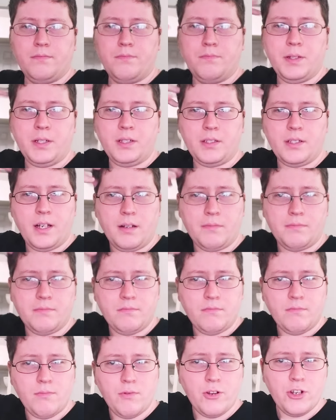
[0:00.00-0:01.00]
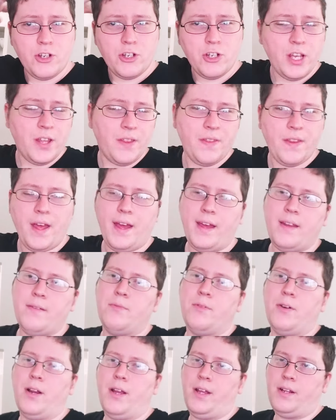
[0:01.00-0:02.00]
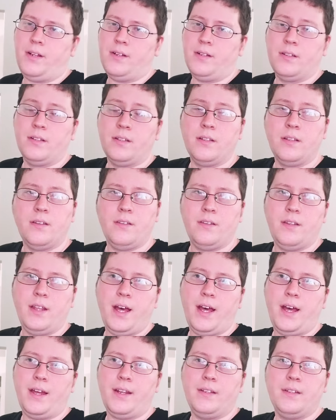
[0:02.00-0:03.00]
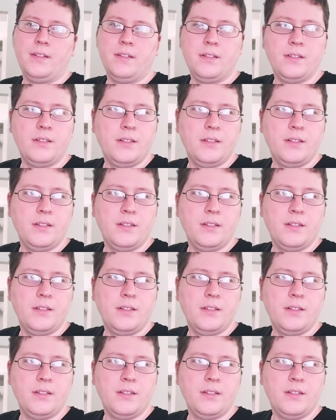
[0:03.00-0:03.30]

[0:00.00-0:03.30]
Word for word: build up shit in the head brain that